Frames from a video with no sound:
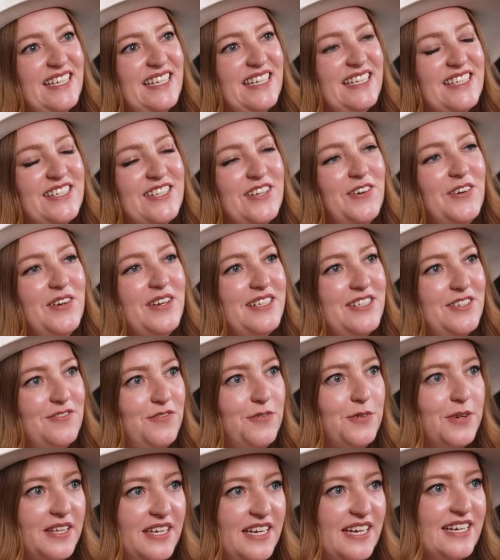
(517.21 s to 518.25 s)
so it's
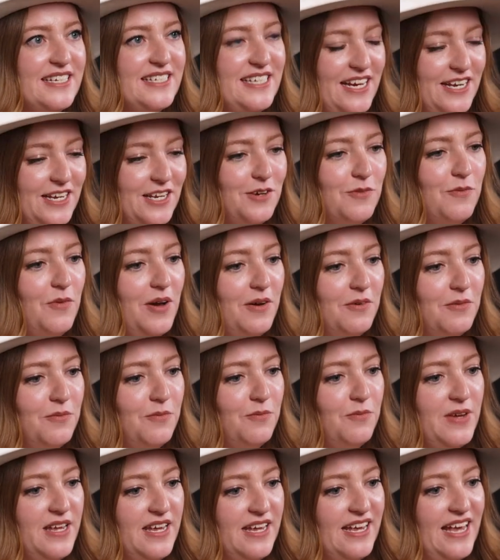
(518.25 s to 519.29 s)
really exciting what
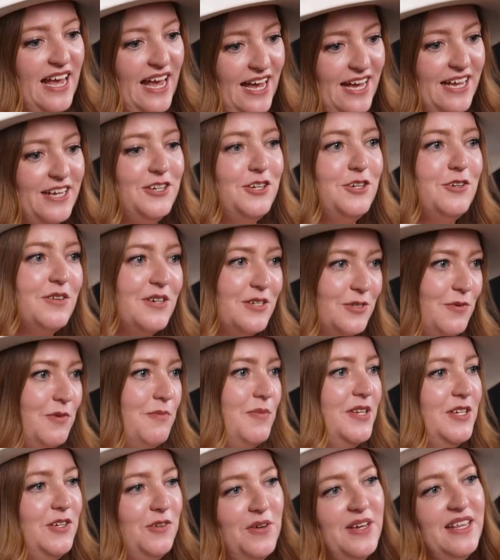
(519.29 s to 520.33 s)
we can do, because we've
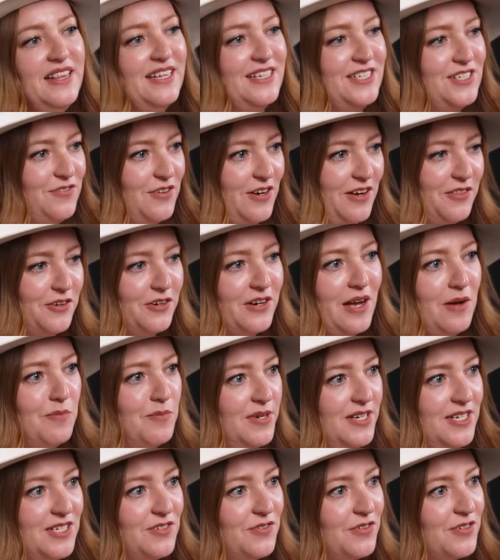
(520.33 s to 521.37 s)
been doing this for other
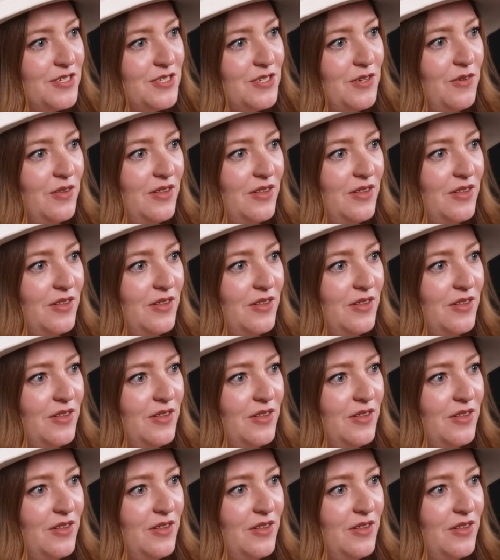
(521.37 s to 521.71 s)
companies for so